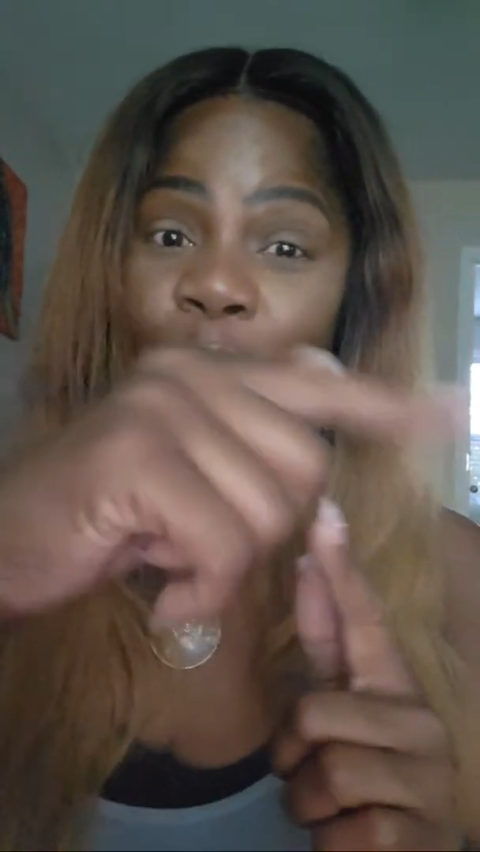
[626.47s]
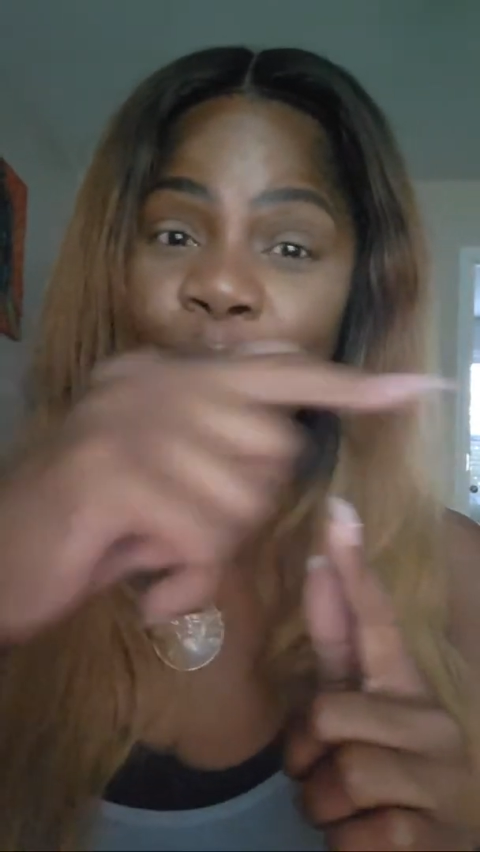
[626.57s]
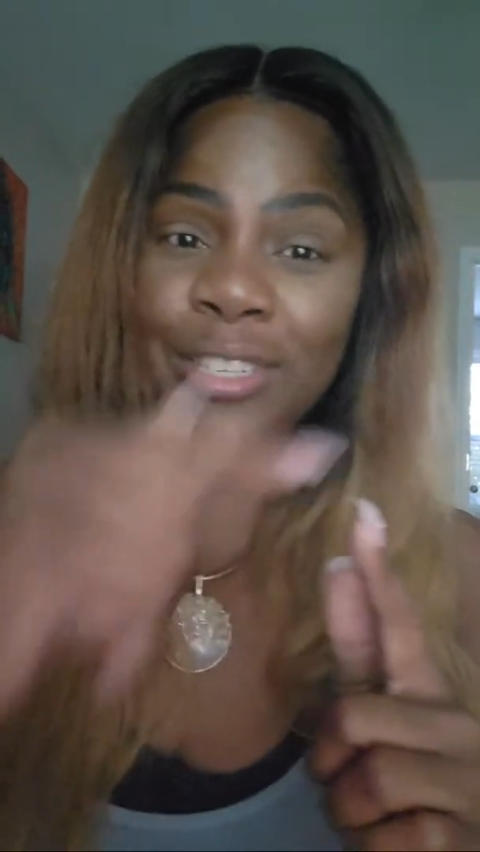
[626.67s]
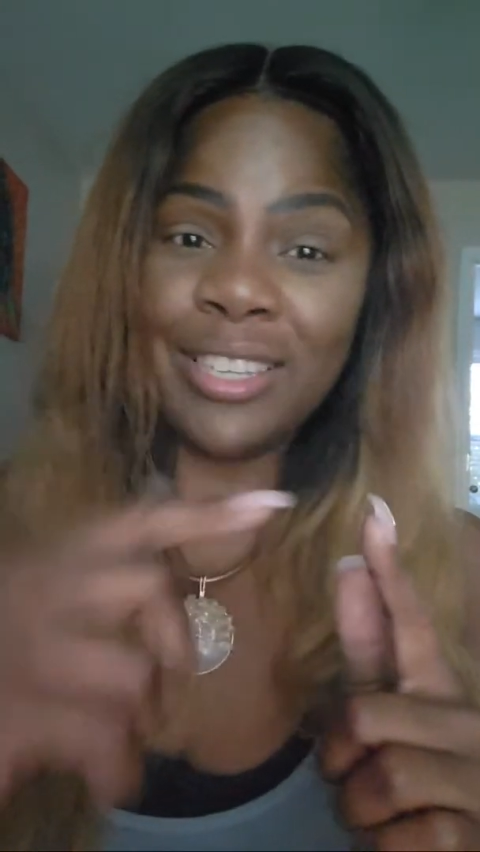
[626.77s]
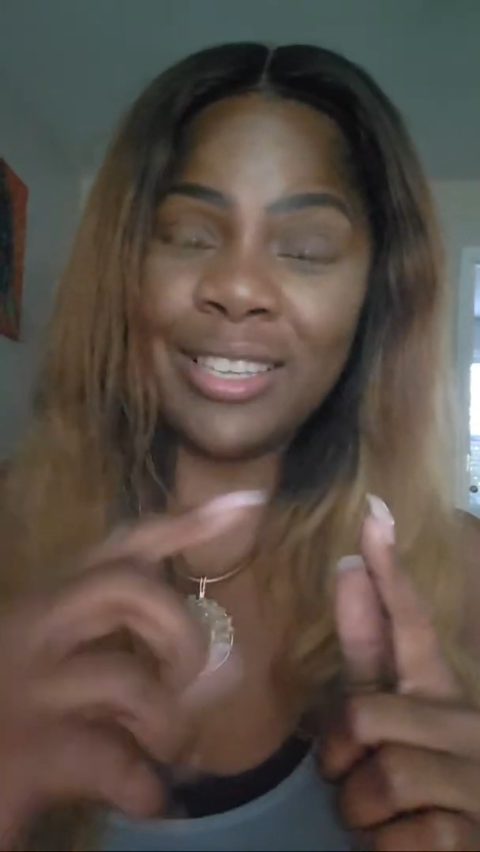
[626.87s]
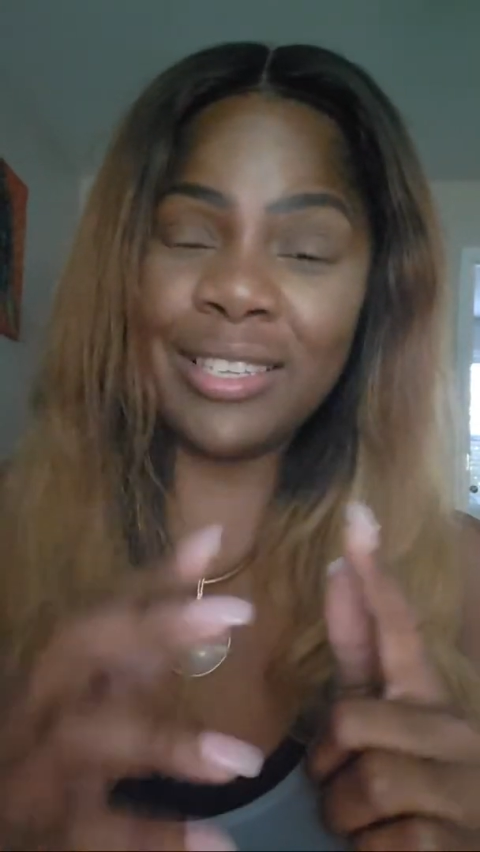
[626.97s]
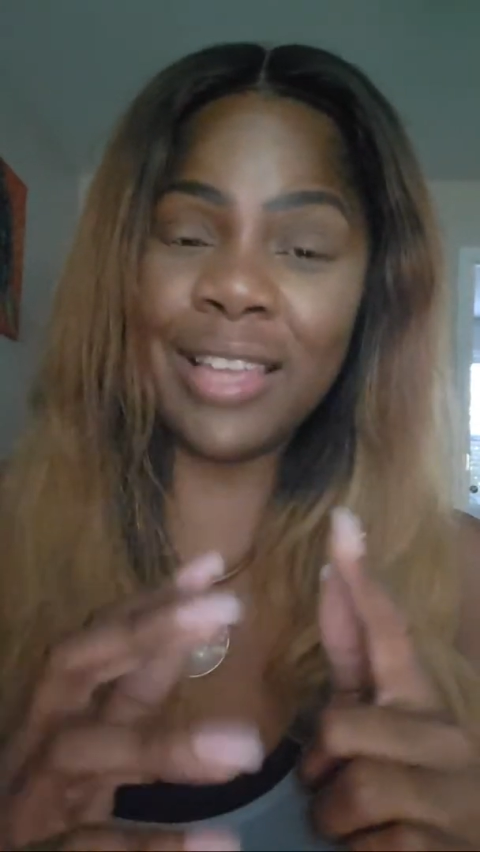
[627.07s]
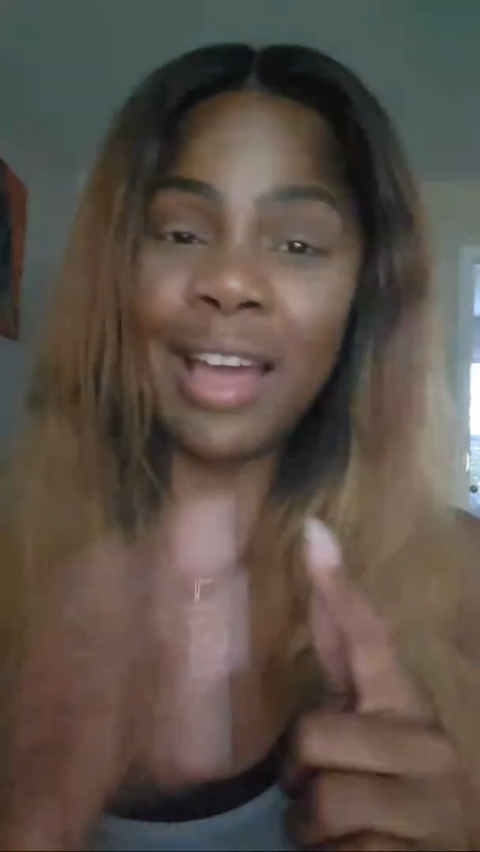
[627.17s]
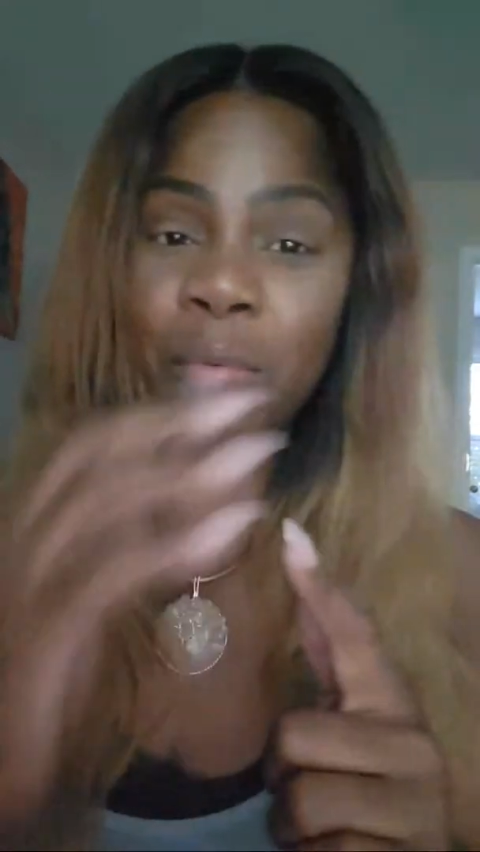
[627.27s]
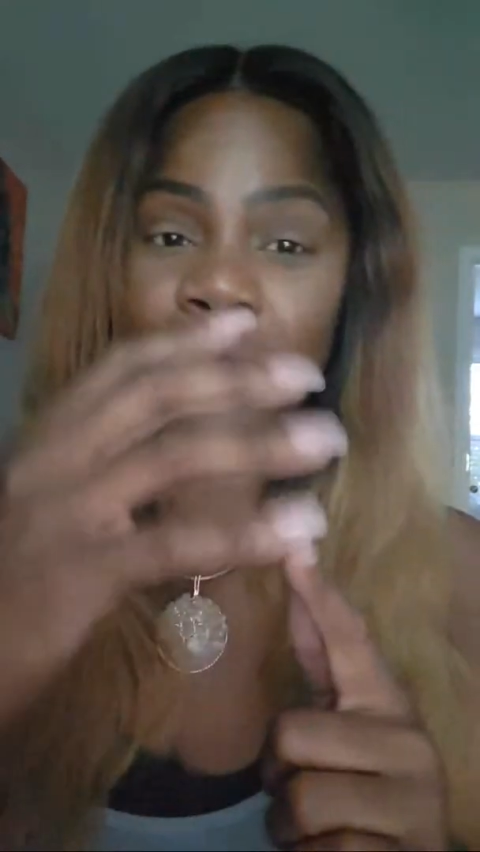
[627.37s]
over to the
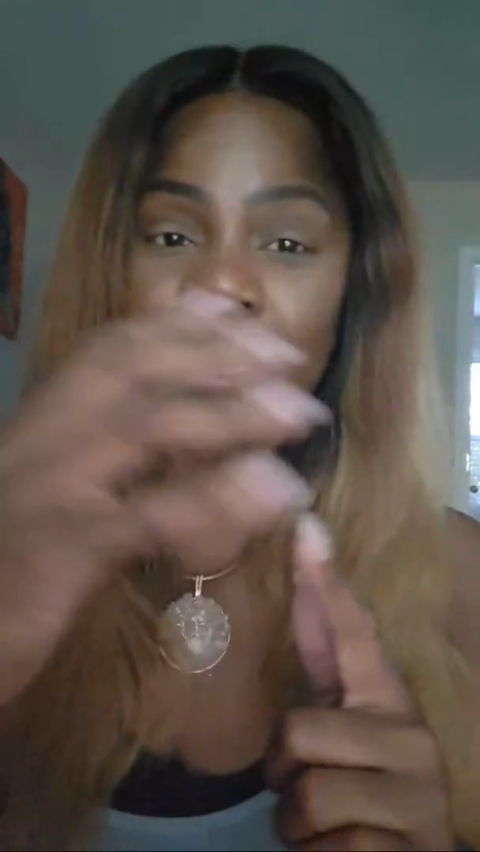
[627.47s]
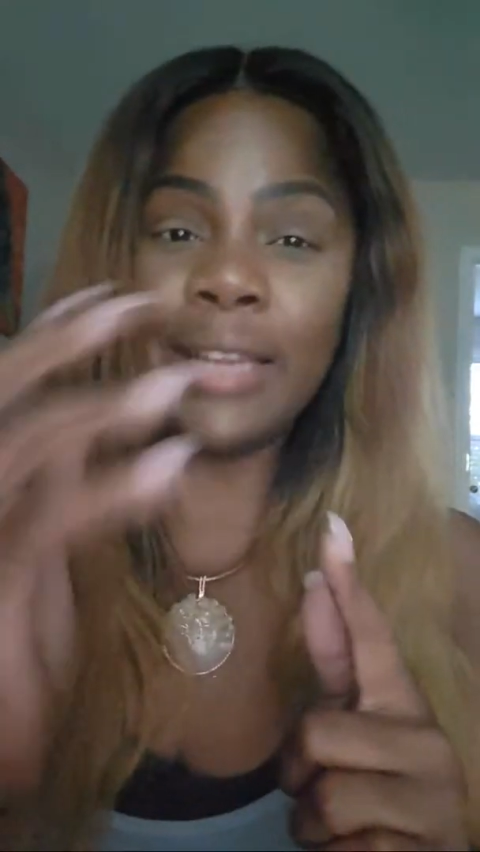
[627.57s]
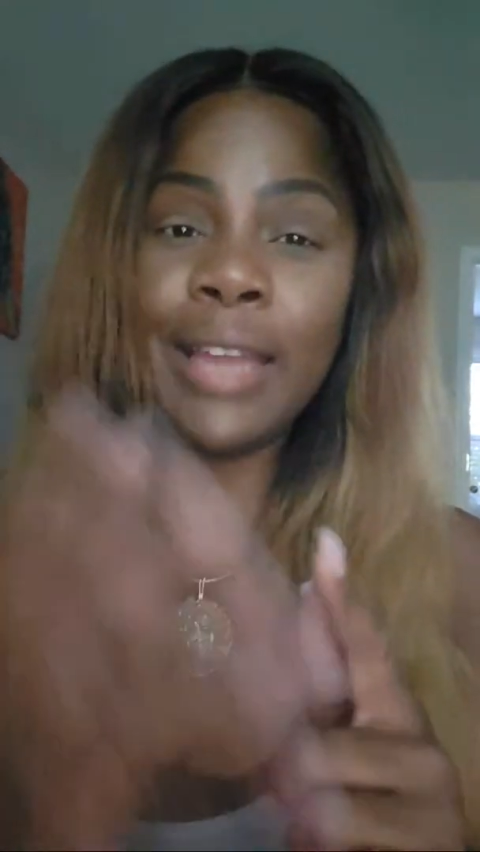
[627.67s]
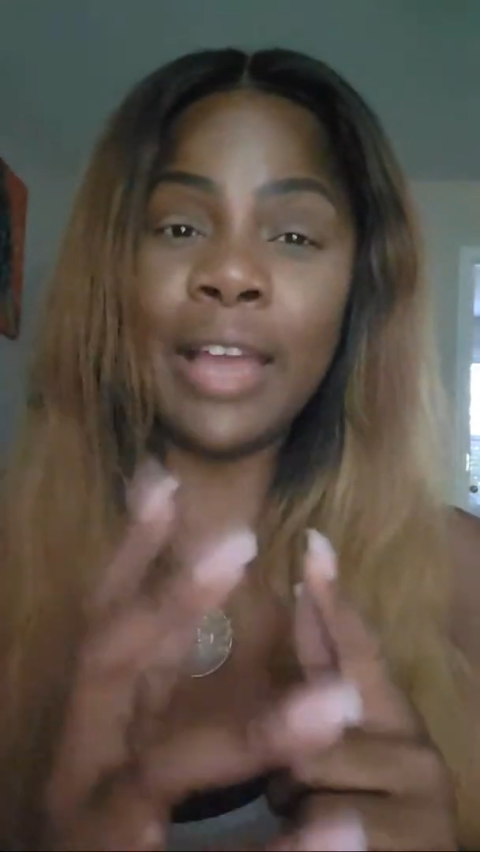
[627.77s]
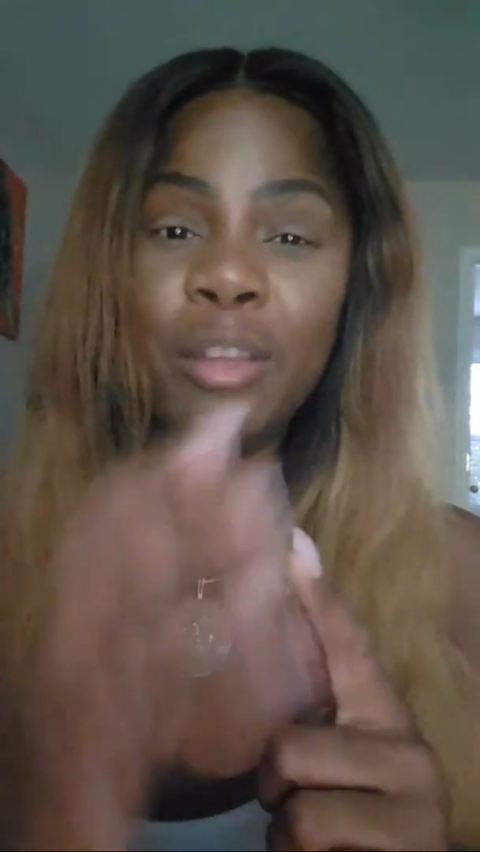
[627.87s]
side where it's like now